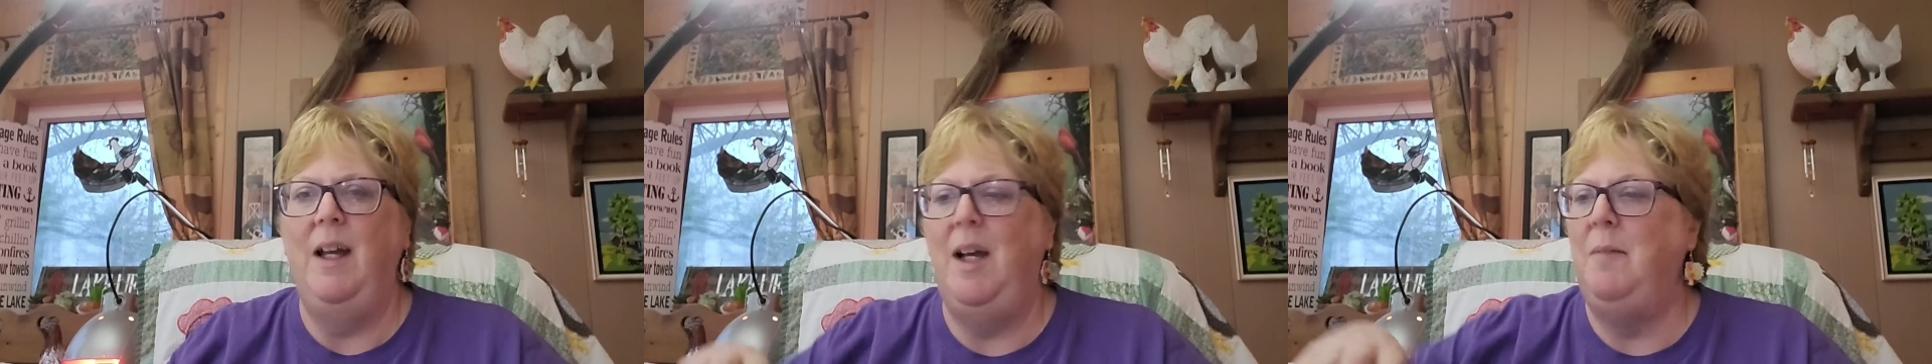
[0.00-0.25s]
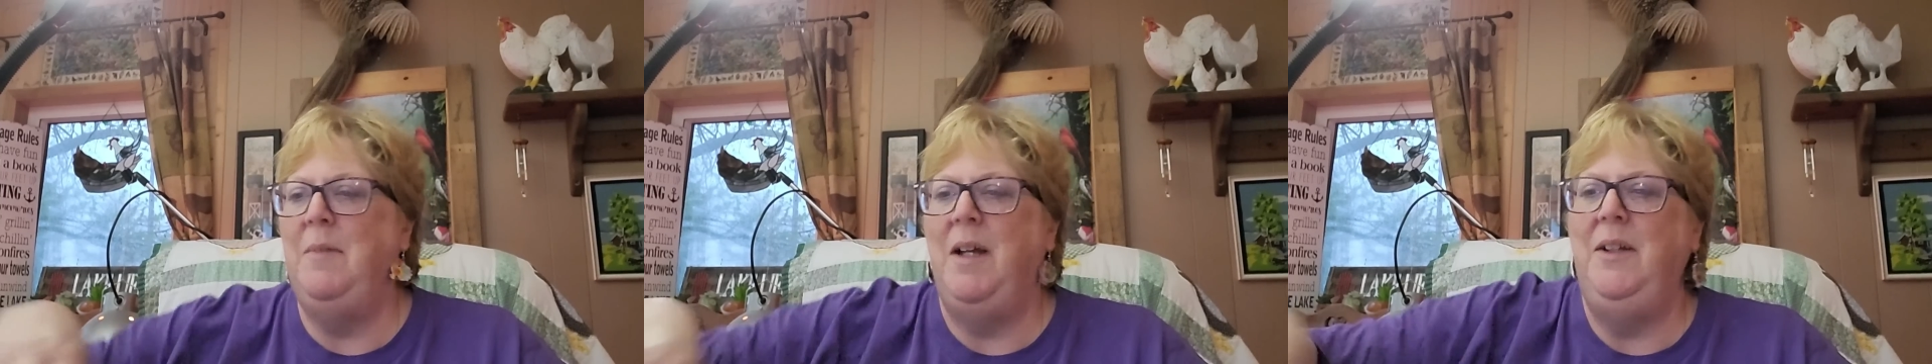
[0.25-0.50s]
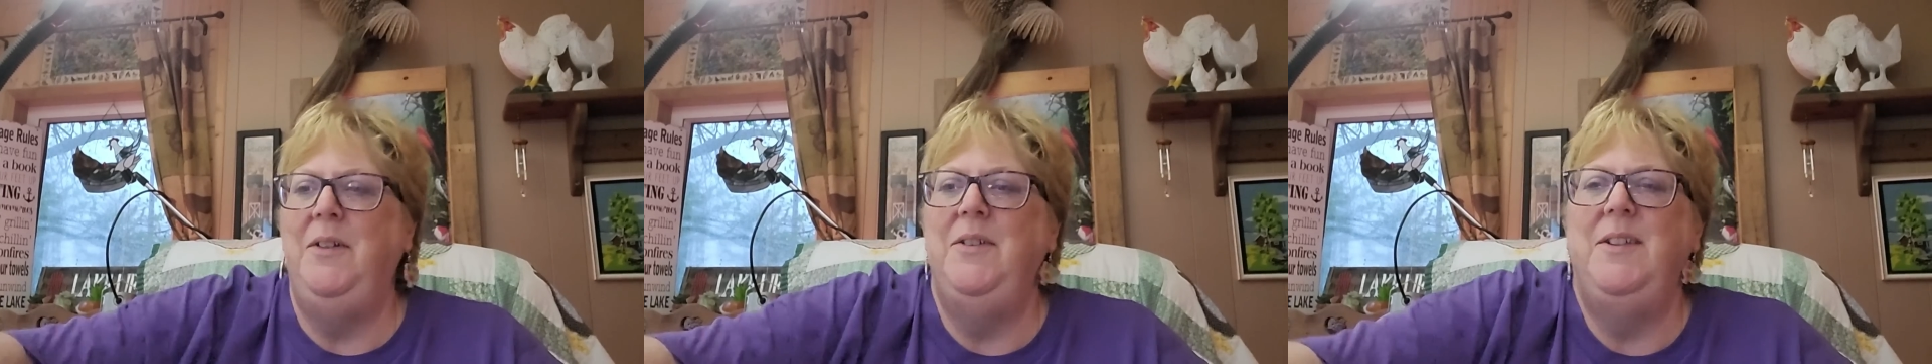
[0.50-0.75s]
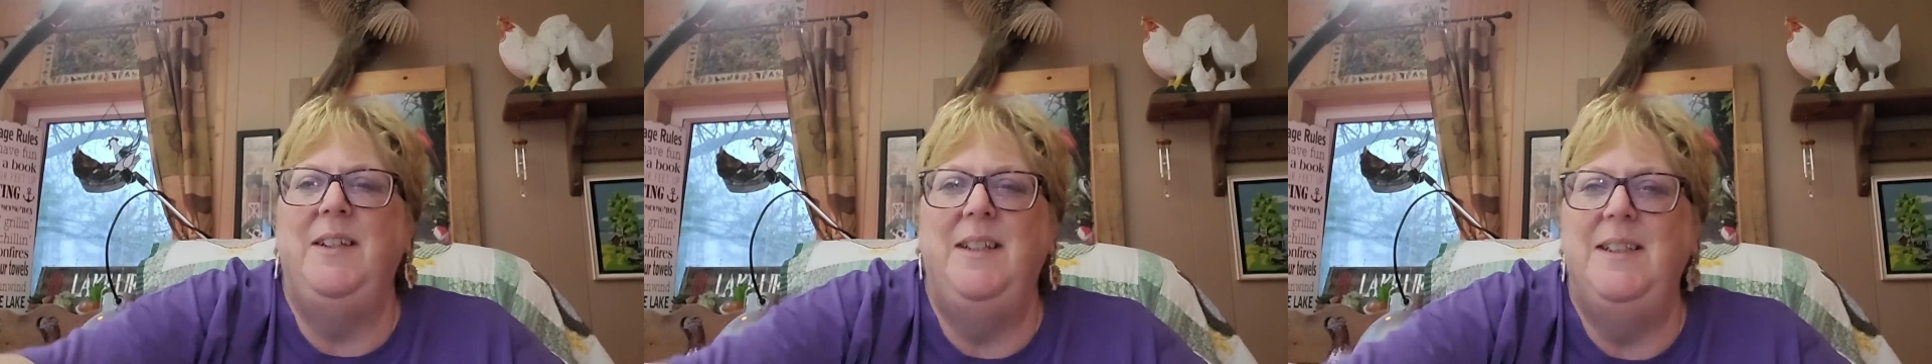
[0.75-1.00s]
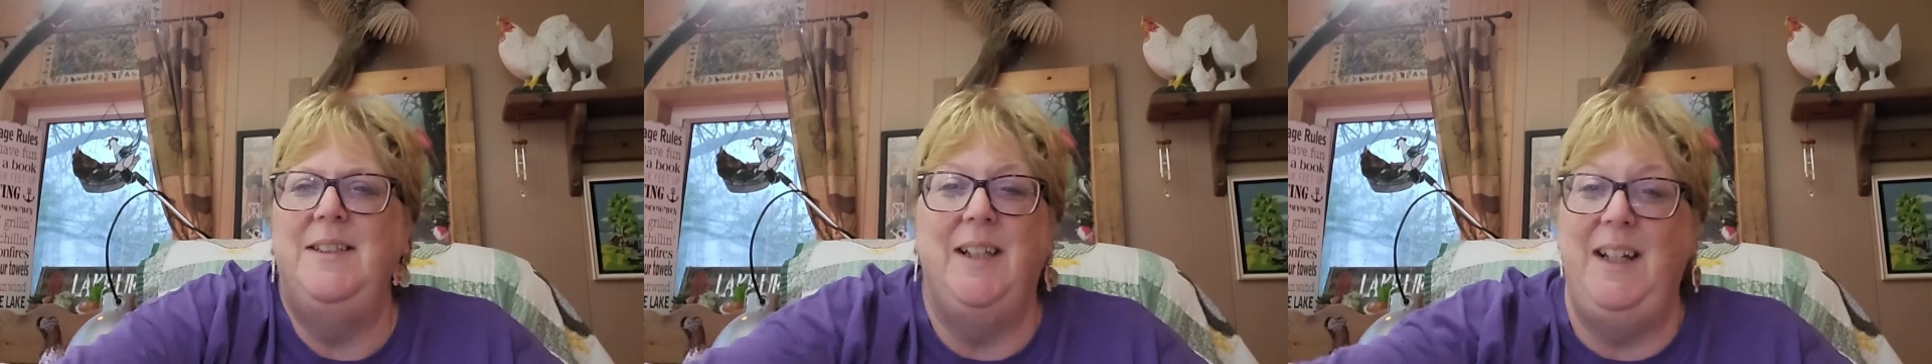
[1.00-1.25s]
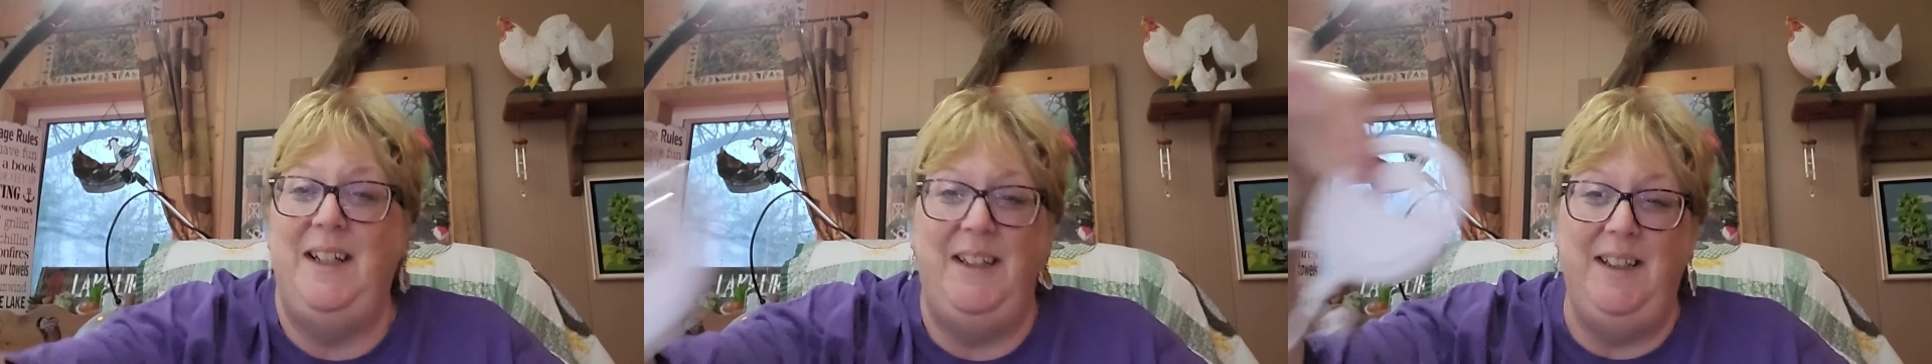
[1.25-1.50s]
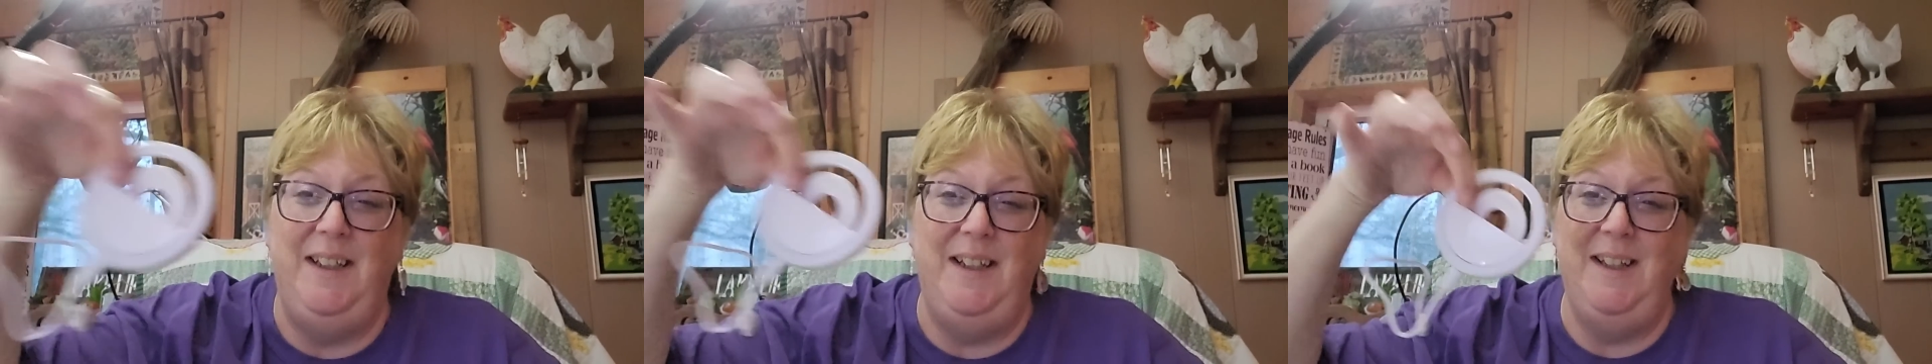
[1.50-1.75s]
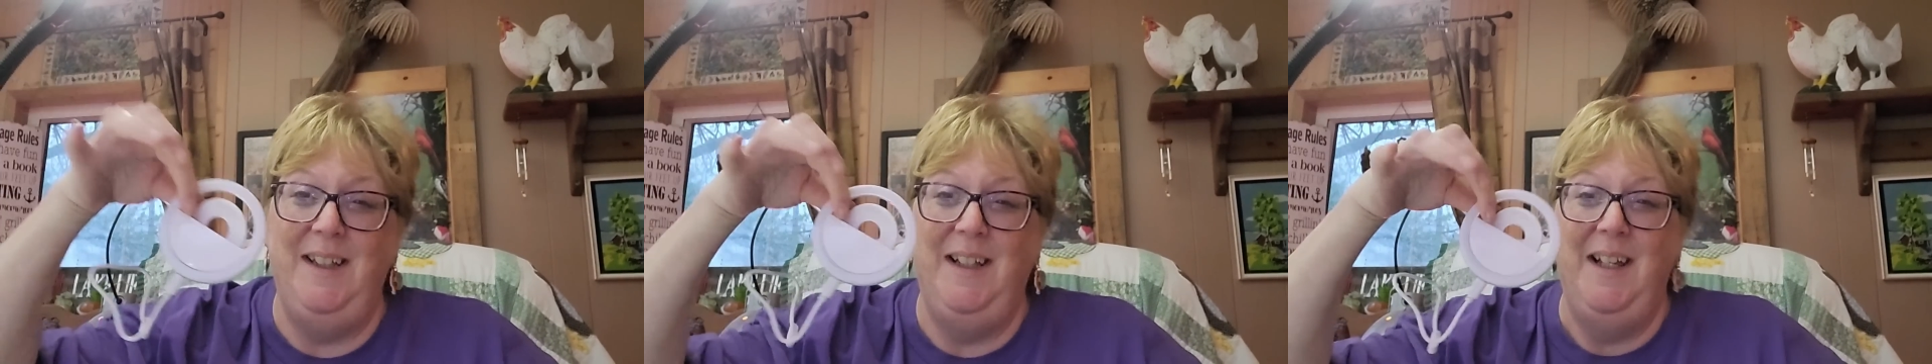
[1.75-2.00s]
I'm not using this light.
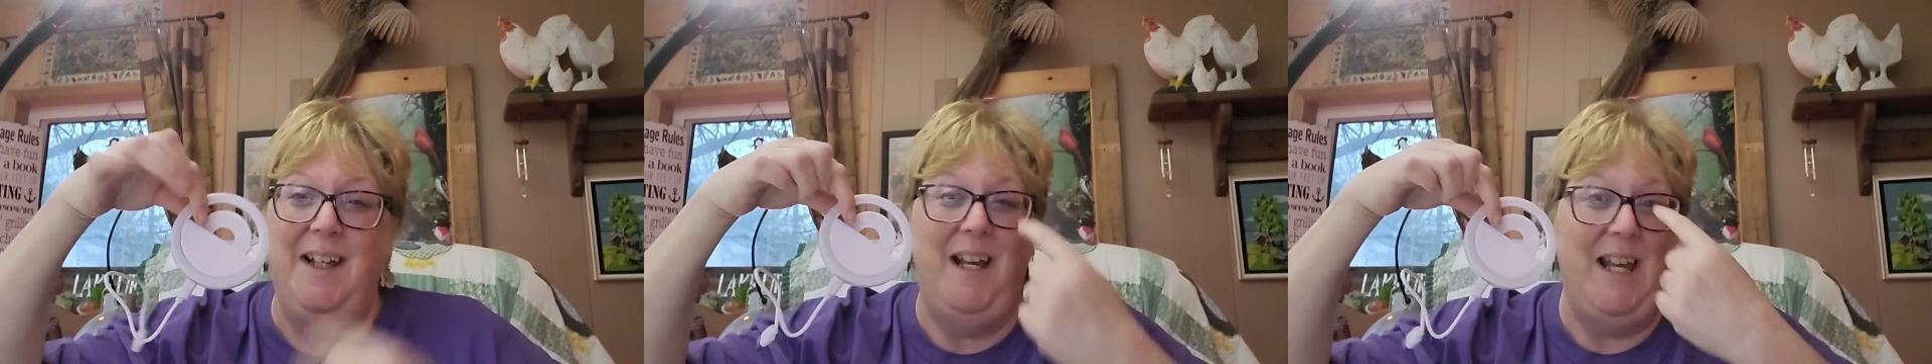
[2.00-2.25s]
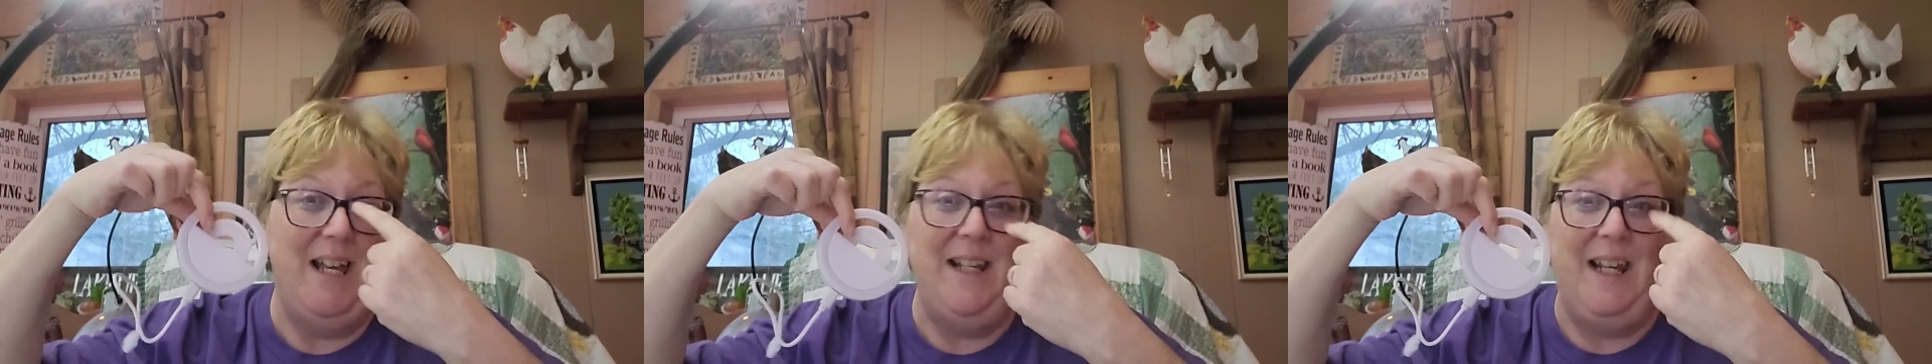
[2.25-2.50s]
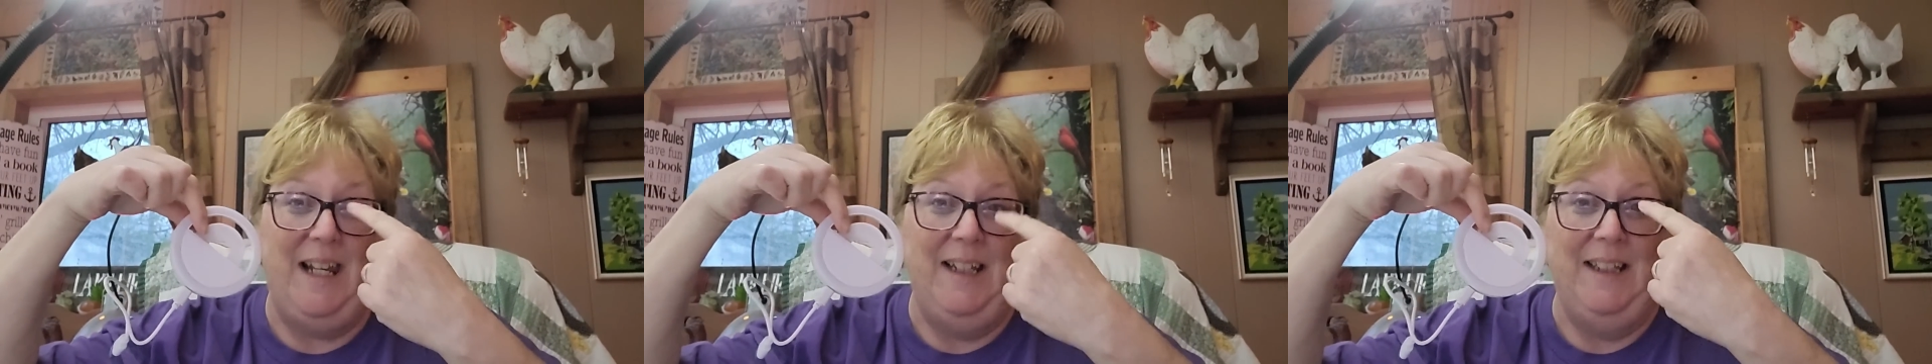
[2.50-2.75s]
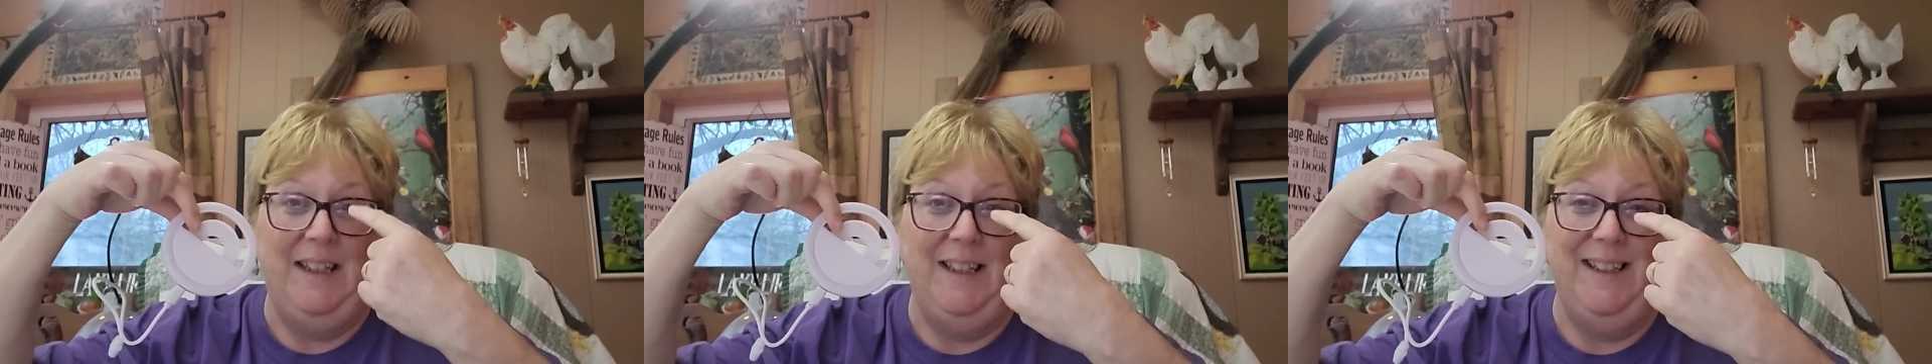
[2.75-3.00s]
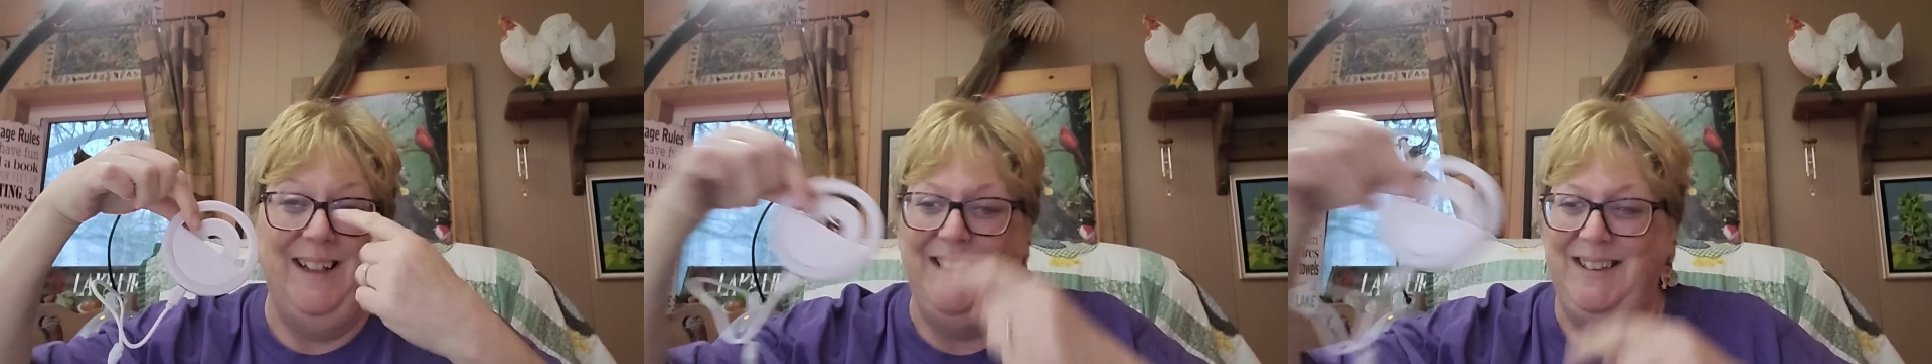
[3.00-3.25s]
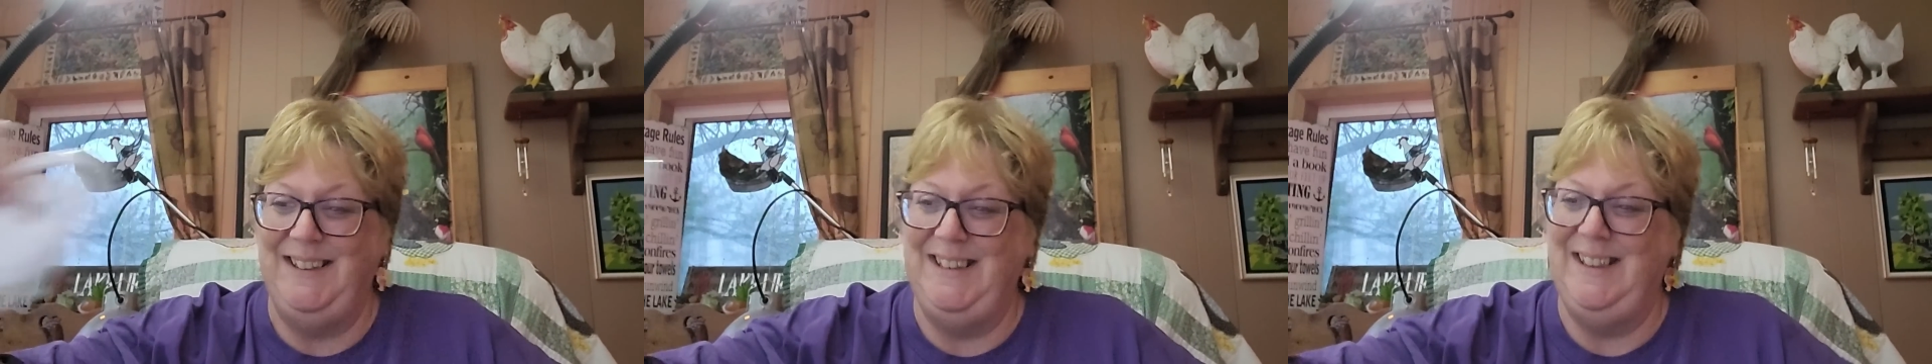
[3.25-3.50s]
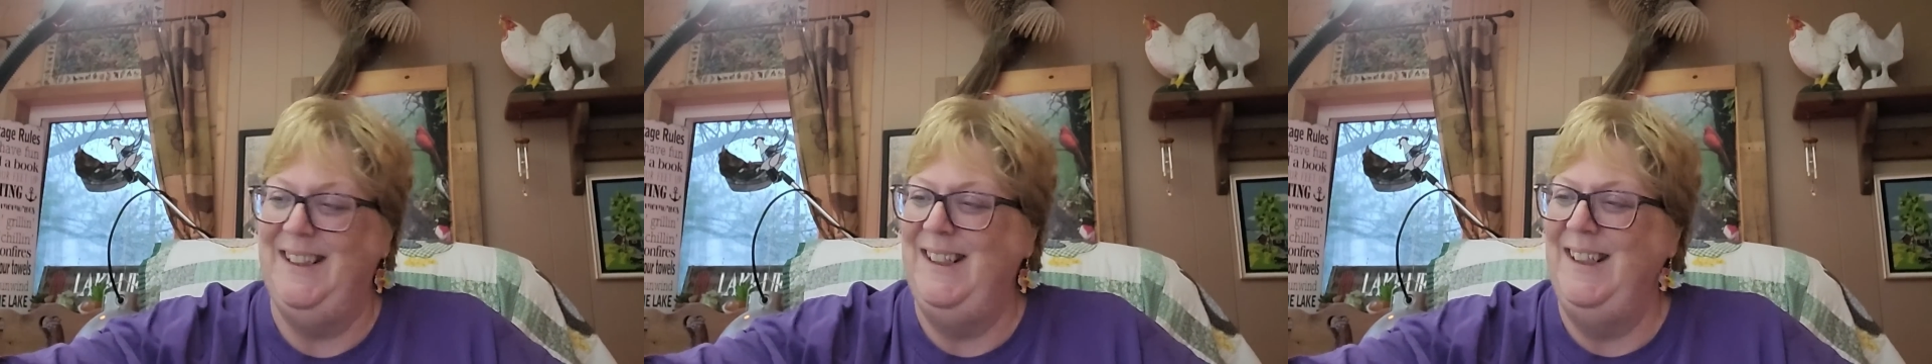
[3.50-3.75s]
I had alien eyes.